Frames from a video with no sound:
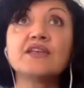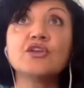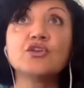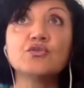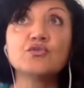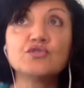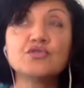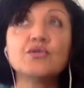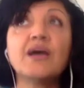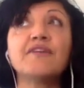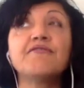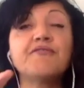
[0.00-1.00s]
you do
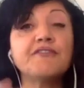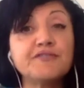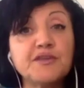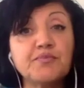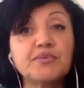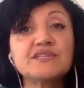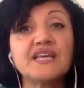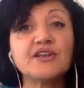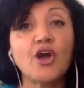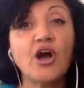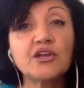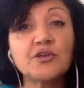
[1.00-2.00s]
have 50%
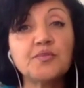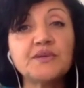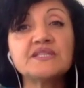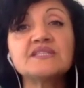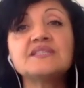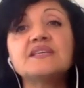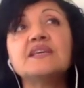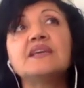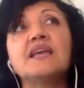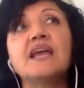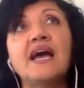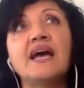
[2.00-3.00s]

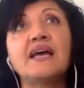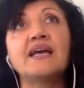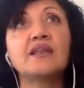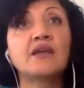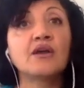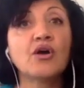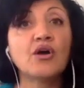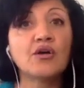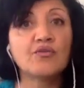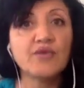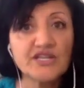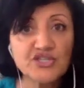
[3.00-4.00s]
occupancy at
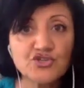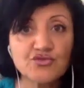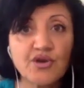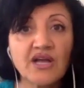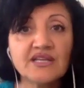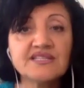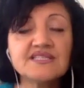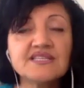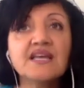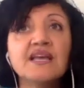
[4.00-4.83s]
restaurants,